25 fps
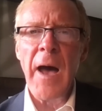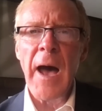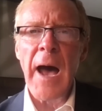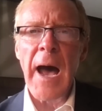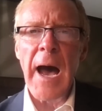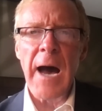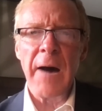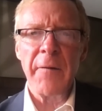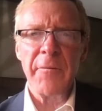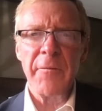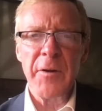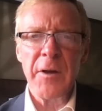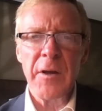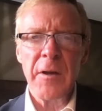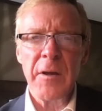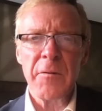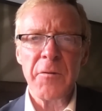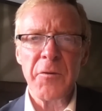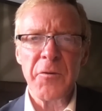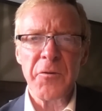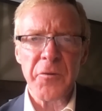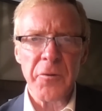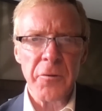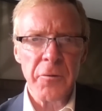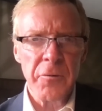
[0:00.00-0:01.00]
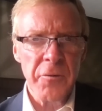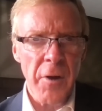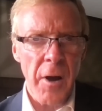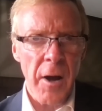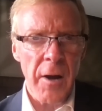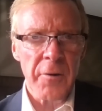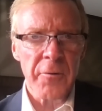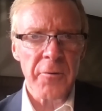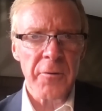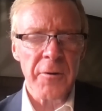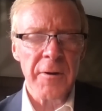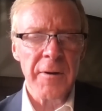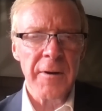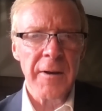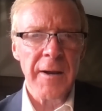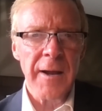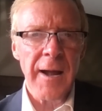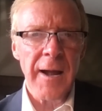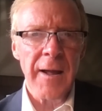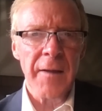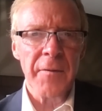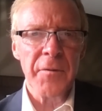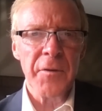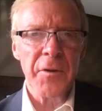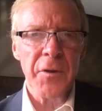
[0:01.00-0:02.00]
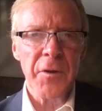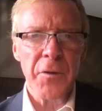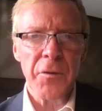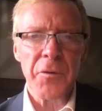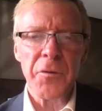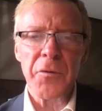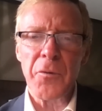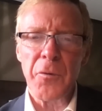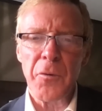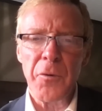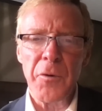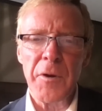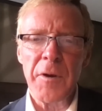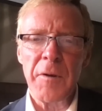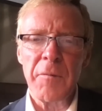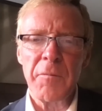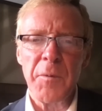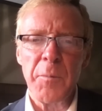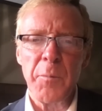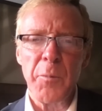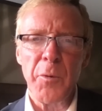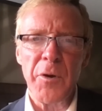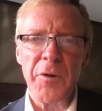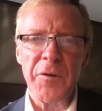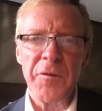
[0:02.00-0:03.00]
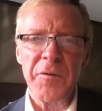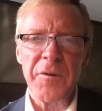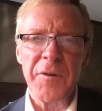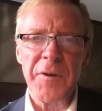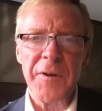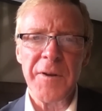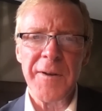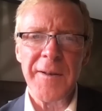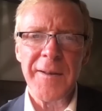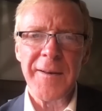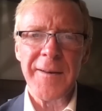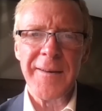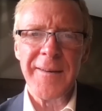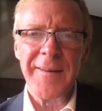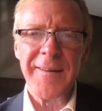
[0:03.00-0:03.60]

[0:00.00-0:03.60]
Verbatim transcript: having the true doctrine and the authority of the priesthood.